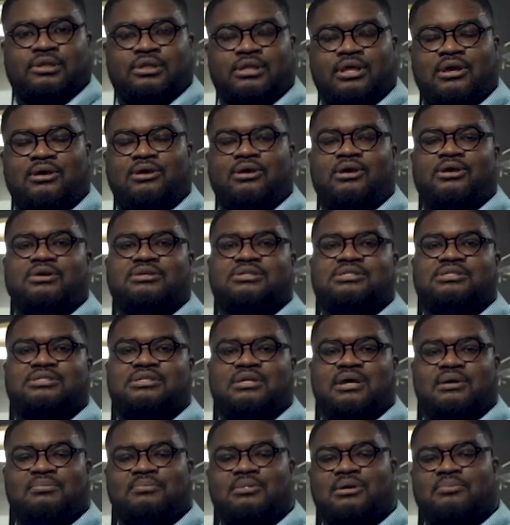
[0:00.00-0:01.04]
There are
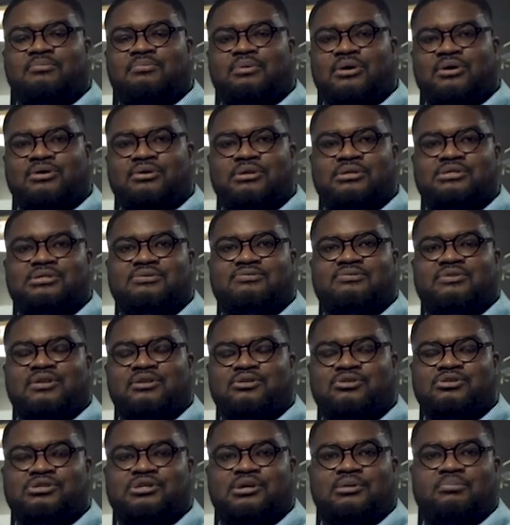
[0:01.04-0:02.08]
some components of
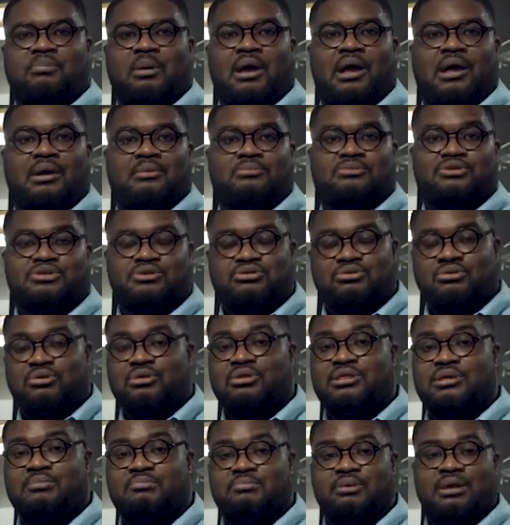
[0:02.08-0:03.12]
leadership I'm
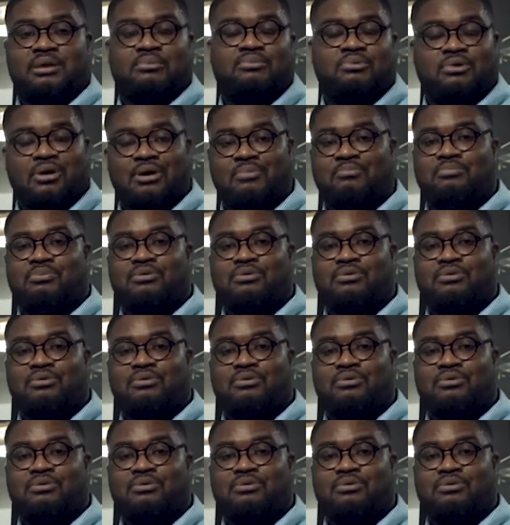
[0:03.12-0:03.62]
sure that people are